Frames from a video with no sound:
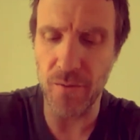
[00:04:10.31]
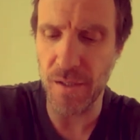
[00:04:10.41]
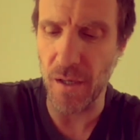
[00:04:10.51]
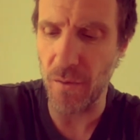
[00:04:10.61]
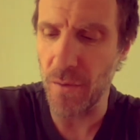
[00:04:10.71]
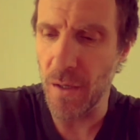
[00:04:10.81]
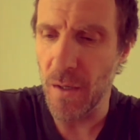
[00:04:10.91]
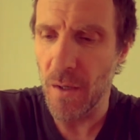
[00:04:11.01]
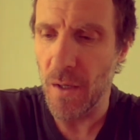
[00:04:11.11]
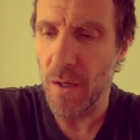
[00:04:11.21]
So
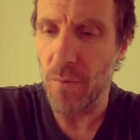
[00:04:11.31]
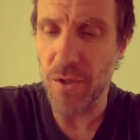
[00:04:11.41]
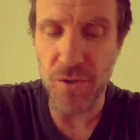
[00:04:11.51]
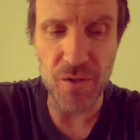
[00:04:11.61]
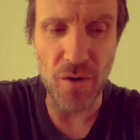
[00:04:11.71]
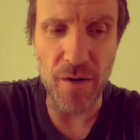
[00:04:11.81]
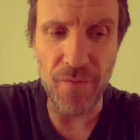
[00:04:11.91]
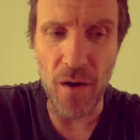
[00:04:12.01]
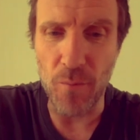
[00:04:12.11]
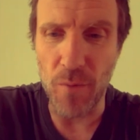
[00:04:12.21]
we're just trying to
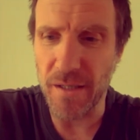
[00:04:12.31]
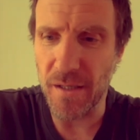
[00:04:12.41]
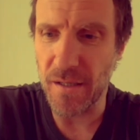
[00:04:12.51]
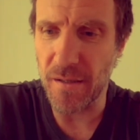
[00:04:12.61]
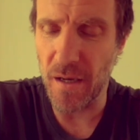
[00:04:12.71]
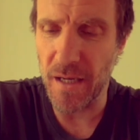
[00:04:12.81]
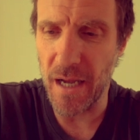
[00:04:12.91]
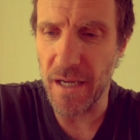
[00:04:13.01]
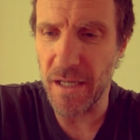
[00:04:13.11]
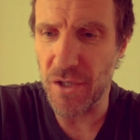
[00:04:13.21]
find ways of
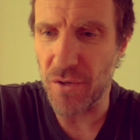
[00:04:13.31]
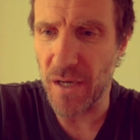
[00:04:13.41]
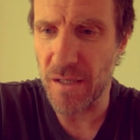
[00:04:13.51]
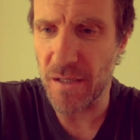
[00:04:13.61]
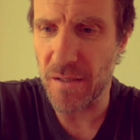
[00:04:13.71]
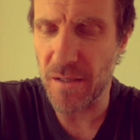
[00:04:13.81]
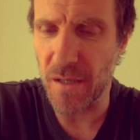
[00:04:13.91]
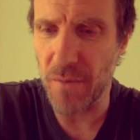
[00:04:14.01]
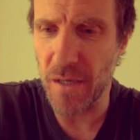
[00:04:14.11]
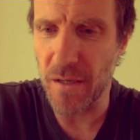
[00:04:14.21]
getting interest so
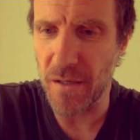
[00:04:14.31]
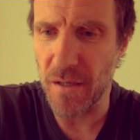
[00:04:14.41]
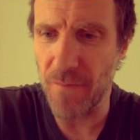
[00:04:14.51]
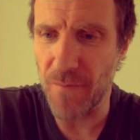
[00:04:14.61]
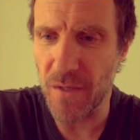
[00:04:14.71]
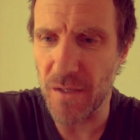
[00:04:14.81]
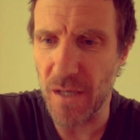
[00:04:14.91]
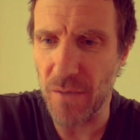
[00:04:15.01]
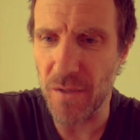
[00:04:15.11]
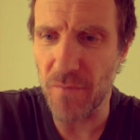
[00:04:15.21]
we can
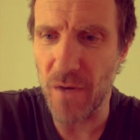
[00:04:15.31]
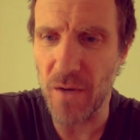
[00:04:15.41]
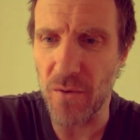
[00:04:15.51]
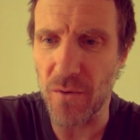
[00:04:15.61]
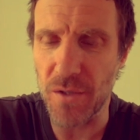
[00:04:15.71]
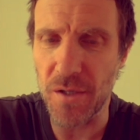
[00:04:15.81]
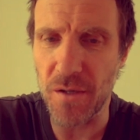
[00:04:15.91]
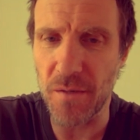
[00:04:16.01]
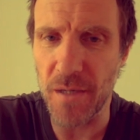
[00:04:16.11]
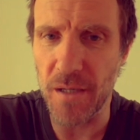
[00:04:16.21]
sell some records, you know
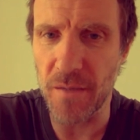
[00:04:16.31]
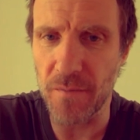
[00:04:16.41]
what I mean?